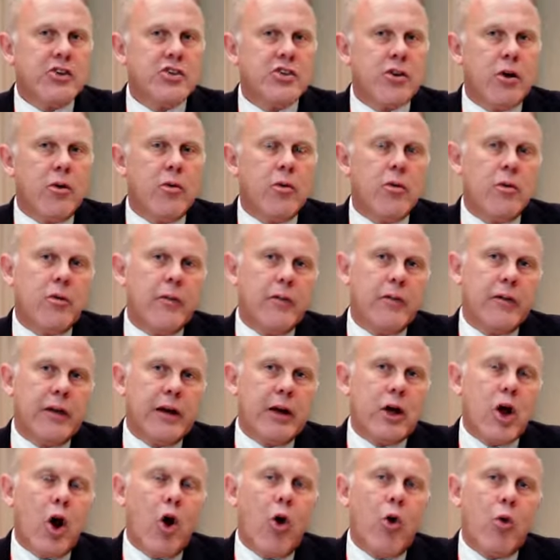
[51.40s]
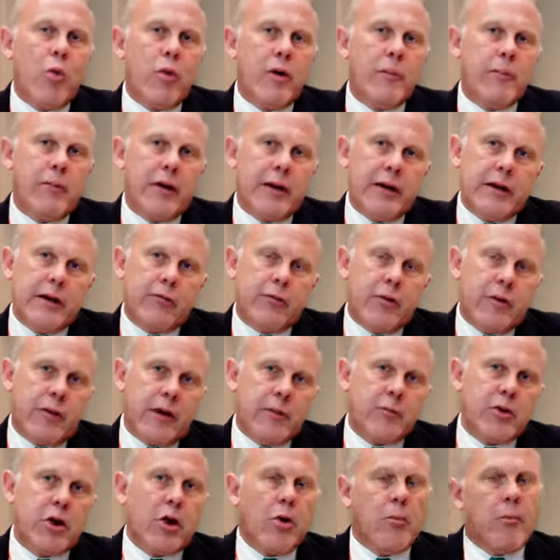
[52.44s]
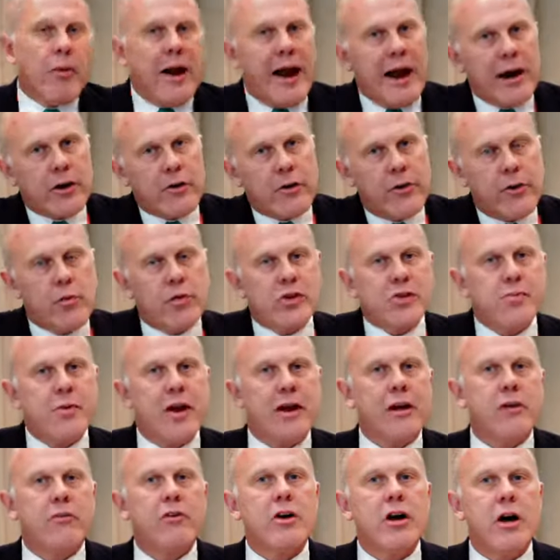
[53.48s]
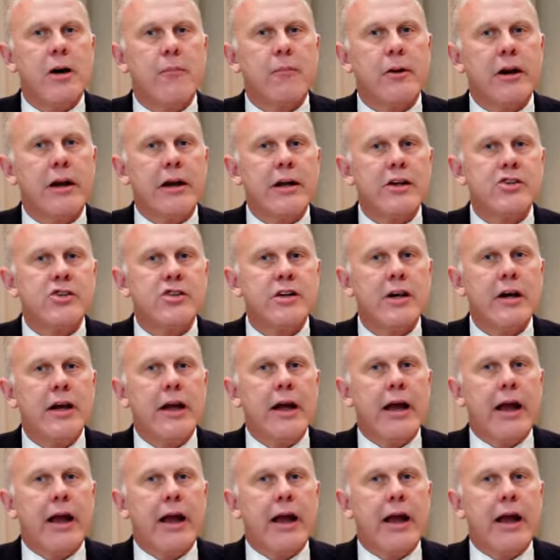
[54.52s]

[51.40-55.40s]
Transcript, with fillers: So the goal would be for them to go back to their respective companies